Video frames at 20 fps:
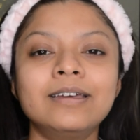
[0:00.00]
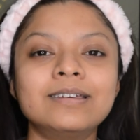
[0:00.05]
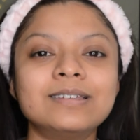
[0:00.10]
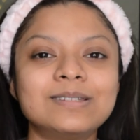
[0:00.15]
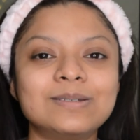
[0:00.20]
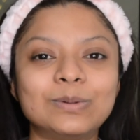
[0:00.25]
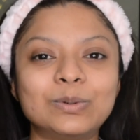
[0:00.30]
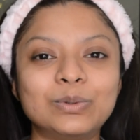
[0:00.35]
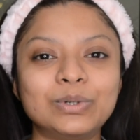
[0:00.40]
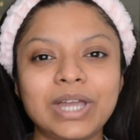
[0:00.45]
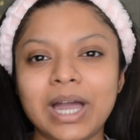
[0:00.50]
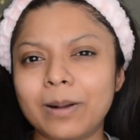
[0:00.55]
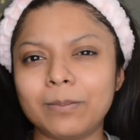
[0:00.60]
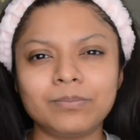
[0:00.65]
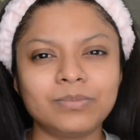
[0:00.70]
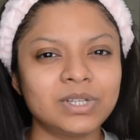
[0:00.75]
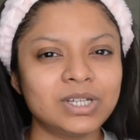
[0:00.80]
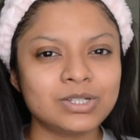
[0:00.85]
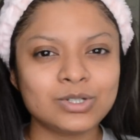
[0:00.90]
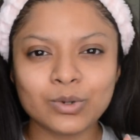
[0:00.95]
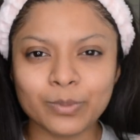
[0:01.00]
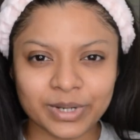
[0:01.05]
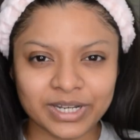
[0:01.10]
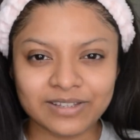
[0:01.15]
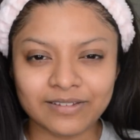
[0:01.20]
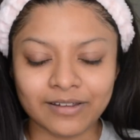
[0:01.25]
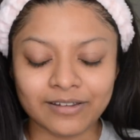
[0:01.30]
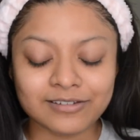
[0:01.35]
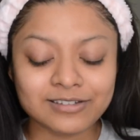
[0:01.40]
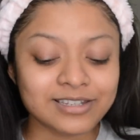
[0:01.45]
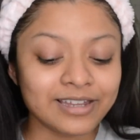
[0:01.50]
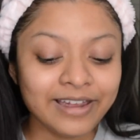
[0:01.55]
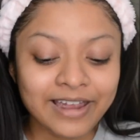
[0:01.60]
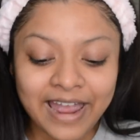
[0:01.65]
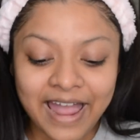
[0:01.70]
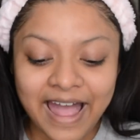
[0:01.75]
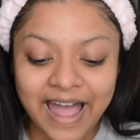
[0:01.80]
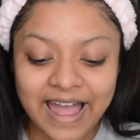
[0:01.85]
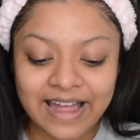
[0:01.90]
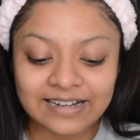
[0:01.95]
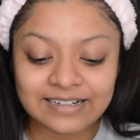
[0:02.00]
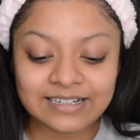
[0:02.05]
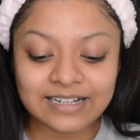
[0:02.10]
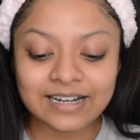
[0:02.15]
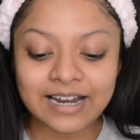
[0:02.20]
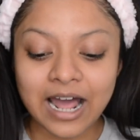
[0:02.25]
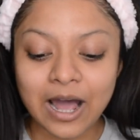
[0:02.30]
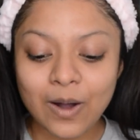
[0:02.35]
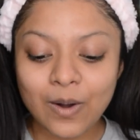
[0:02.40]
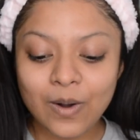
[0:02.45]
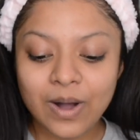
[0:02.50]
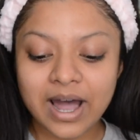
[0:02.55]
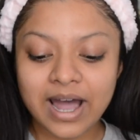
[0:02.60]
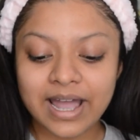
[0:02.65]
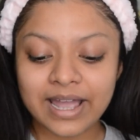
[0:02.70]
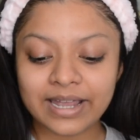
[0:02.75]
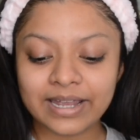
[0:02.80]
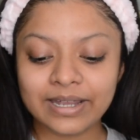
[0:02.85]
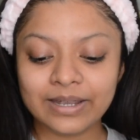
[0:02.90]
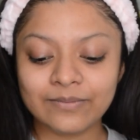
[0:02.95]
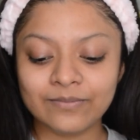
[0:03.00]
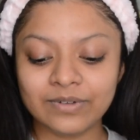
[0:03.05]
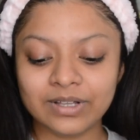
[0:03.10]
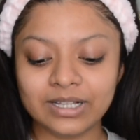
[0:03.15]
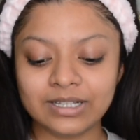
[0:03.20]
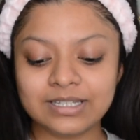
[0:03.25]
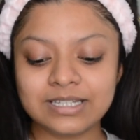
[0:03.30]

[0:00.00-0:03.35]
so yeah so many things and now I will